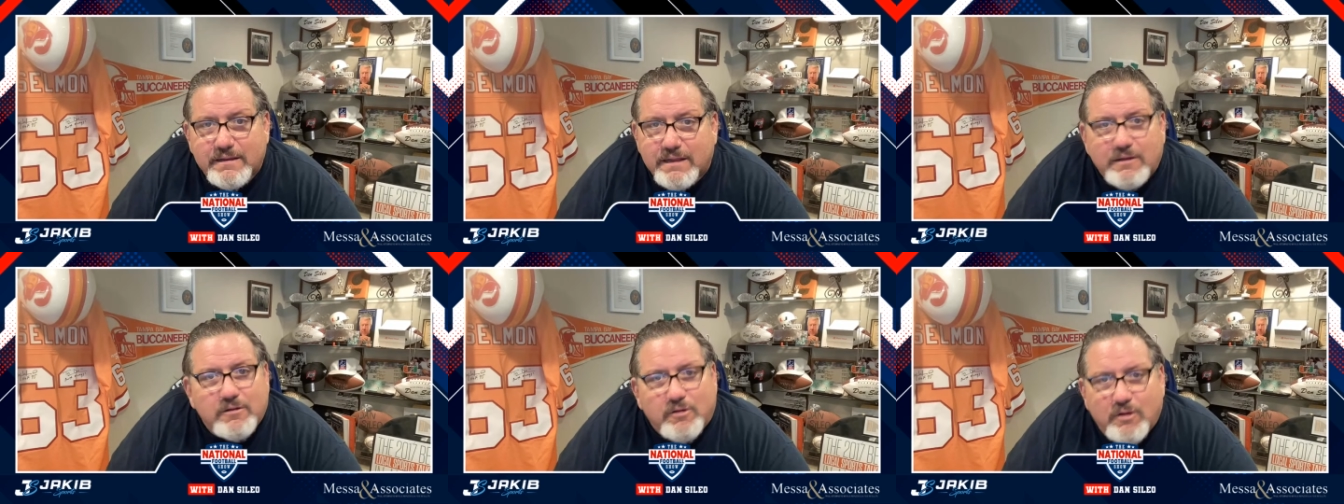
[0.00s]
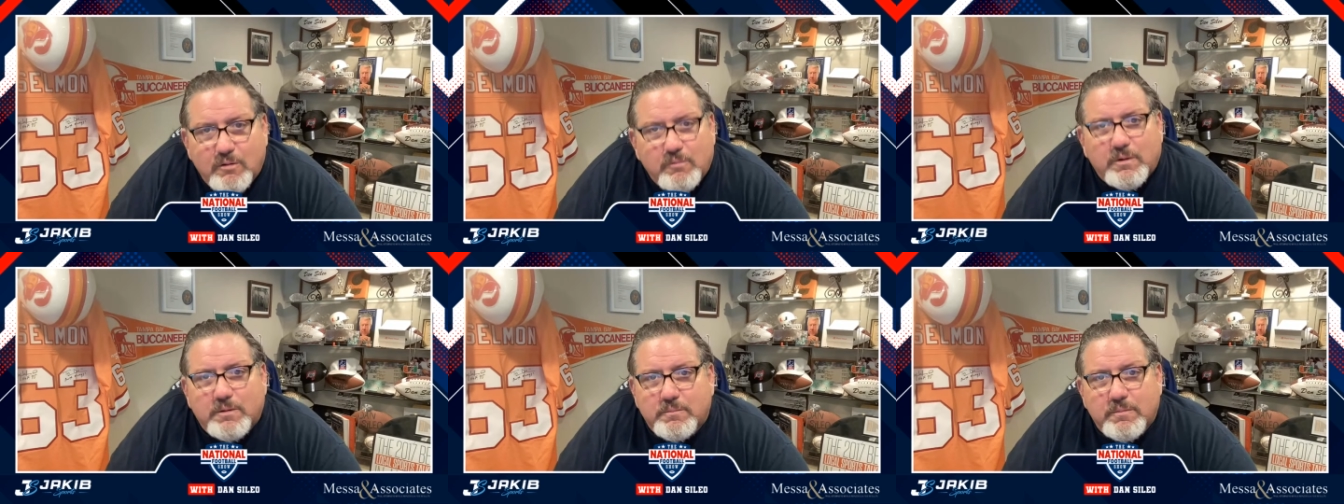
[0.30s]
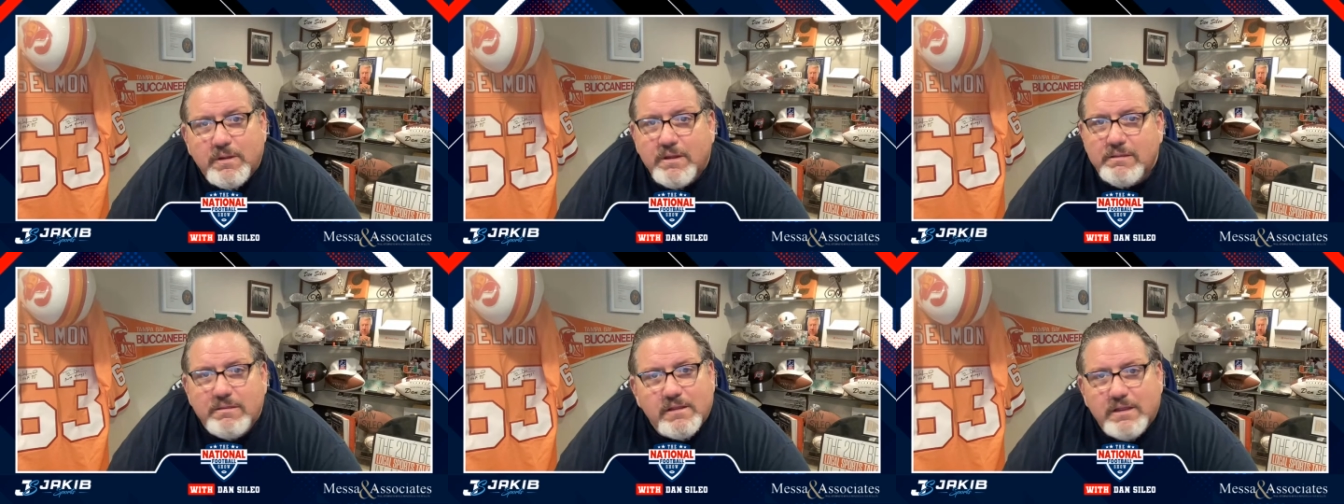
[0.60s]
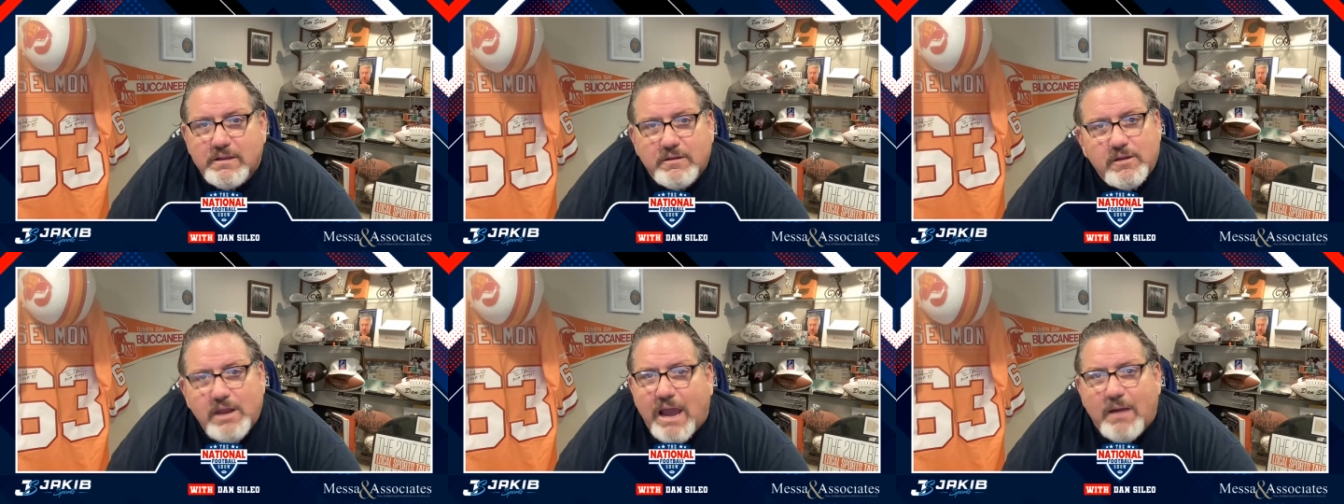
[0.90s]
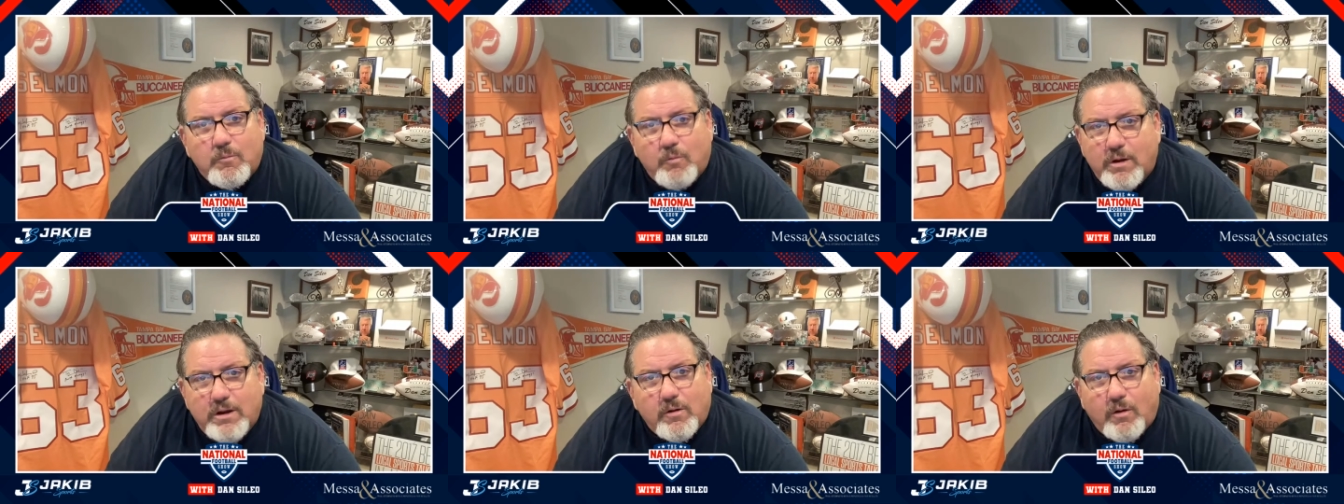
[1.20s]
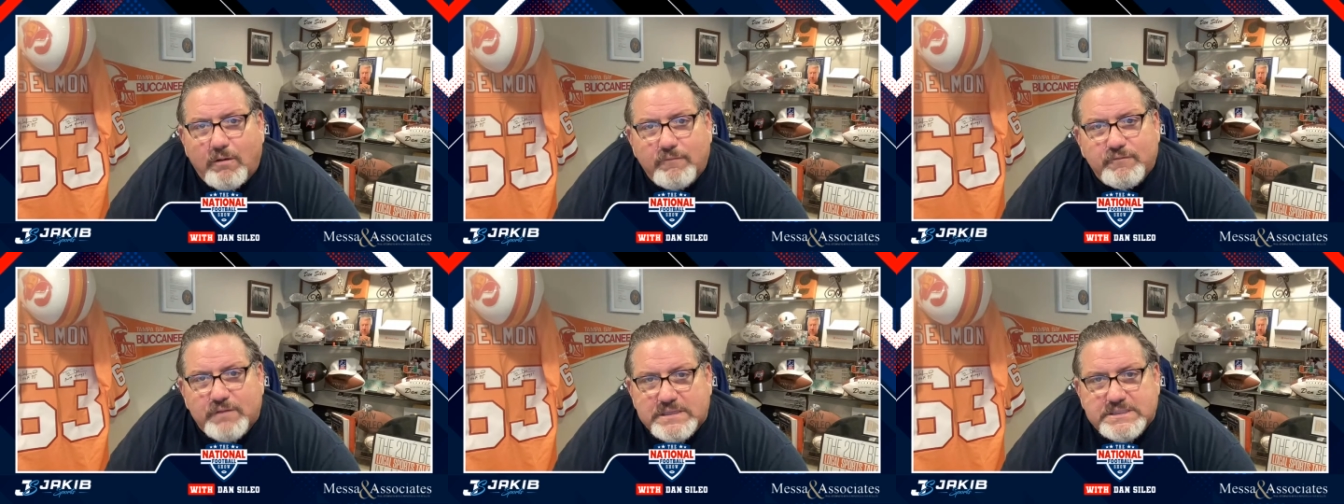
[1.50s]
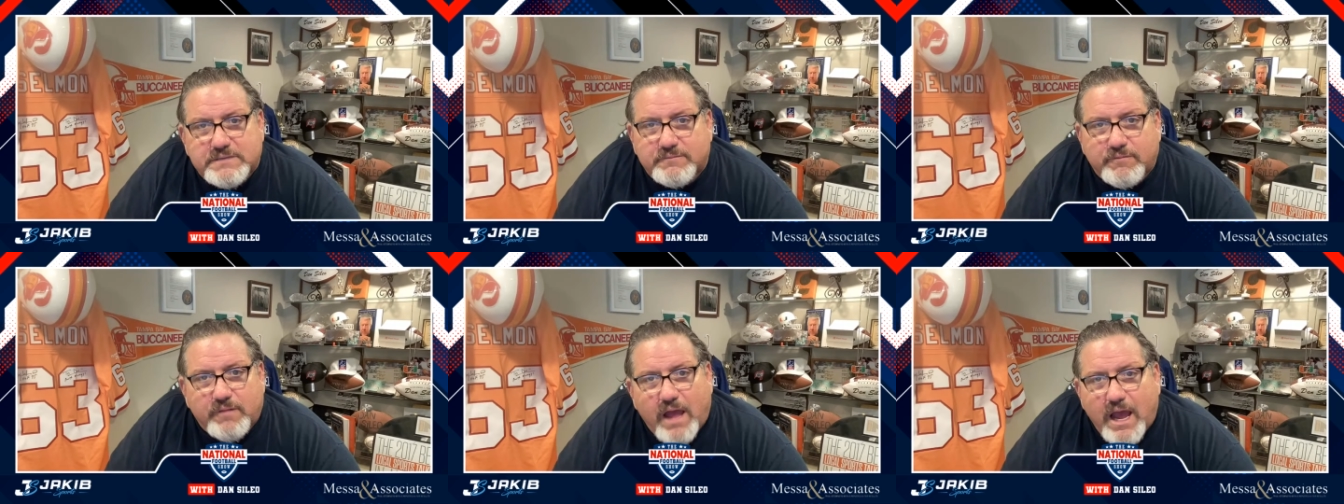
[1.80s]
And no one, not one
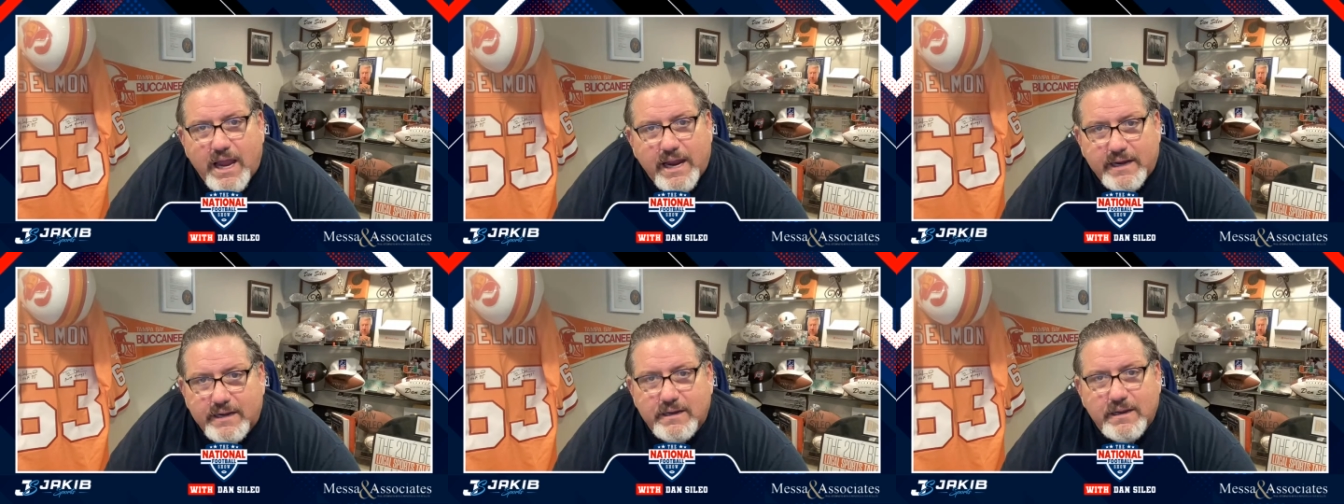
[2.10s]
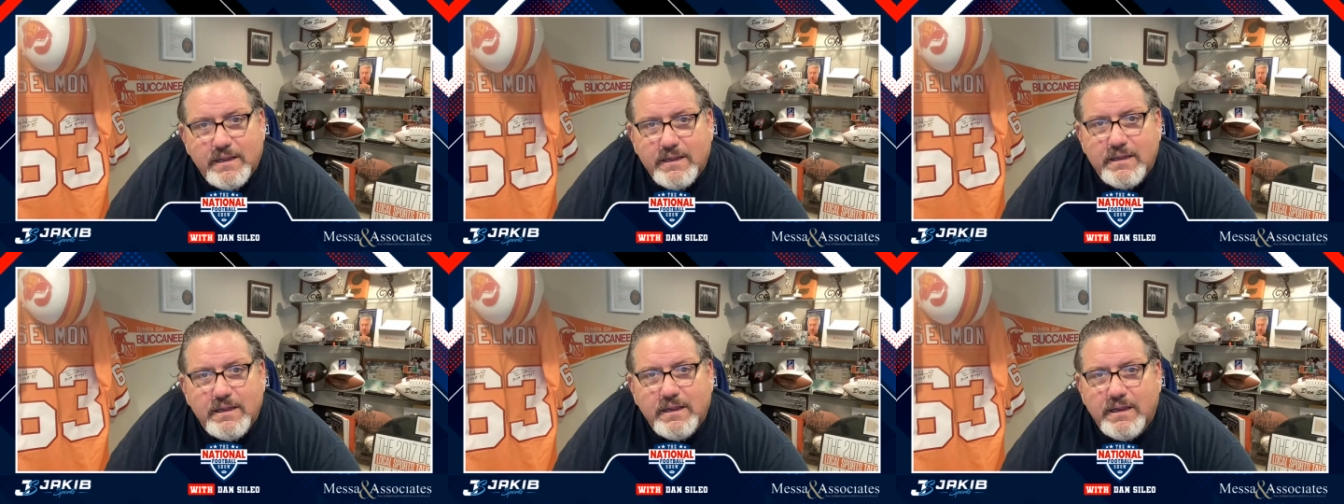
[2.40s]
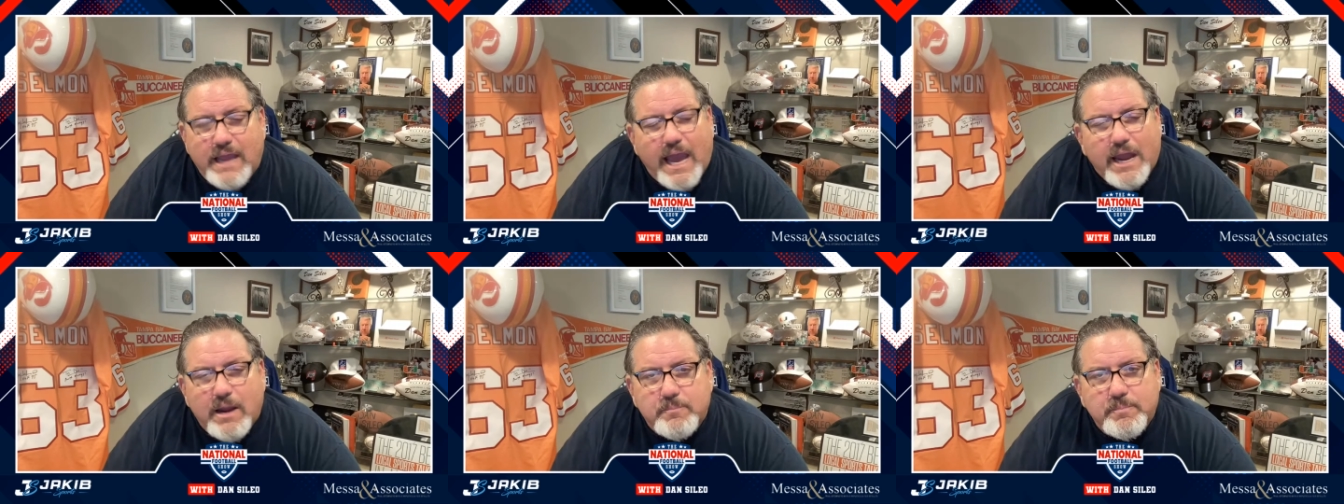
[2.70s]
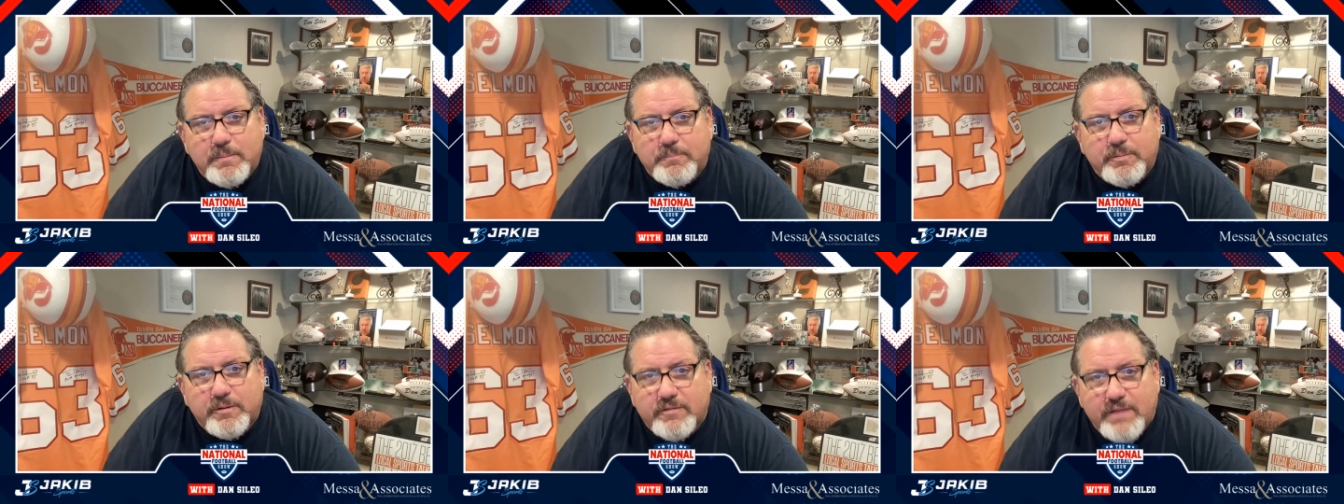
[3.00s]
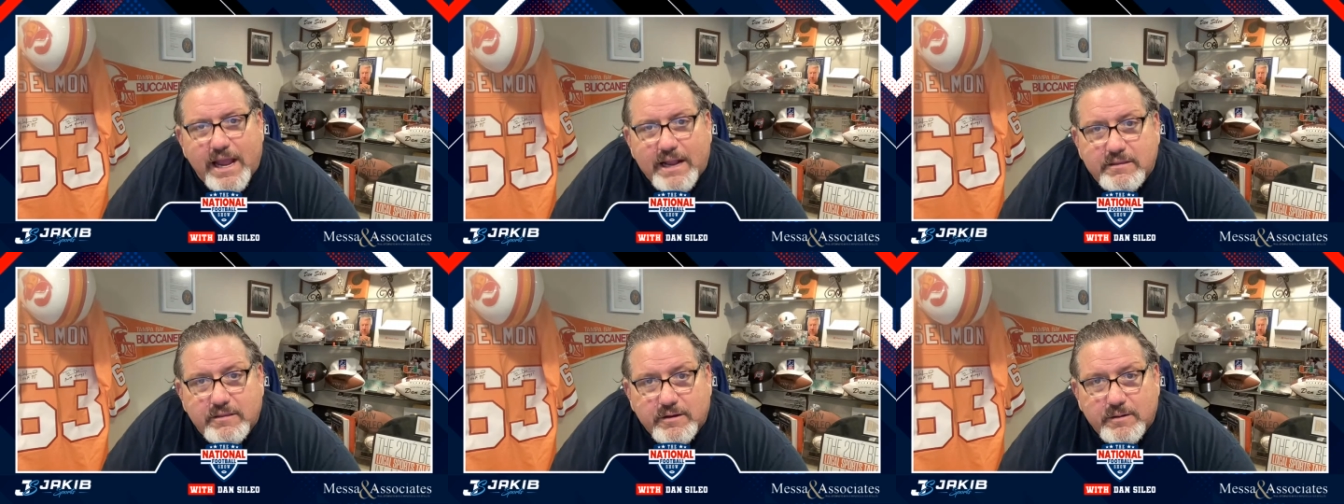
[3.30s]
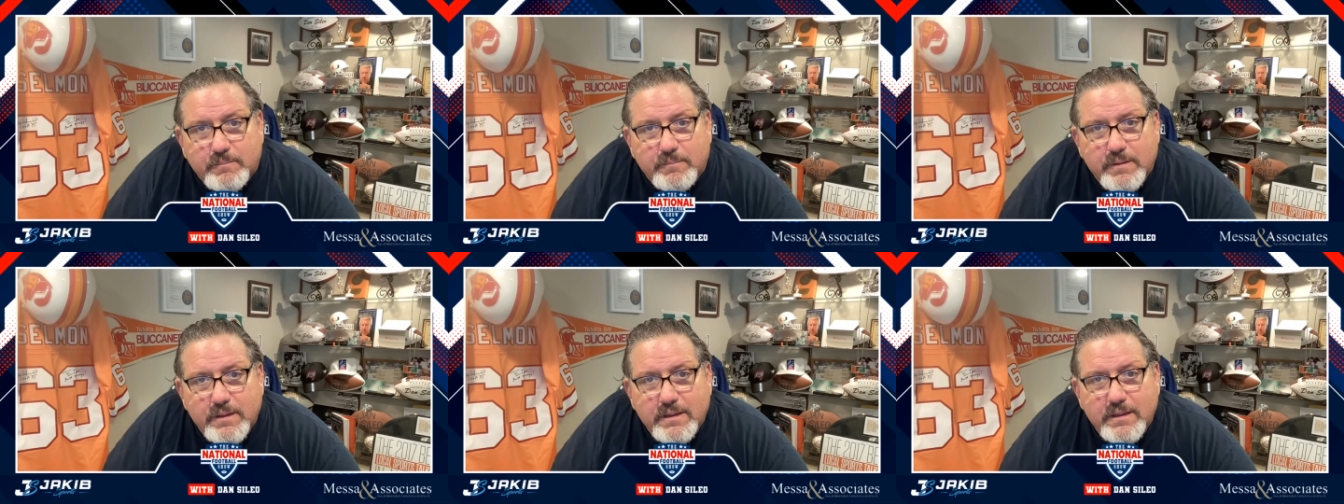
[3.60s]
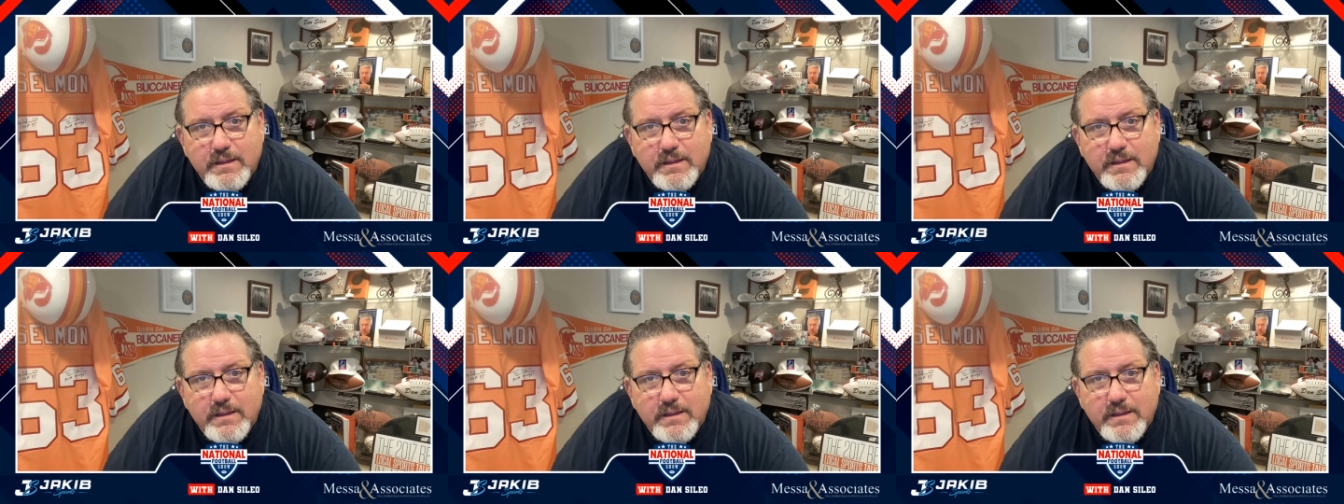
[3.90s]
offensive line, got up and protected him.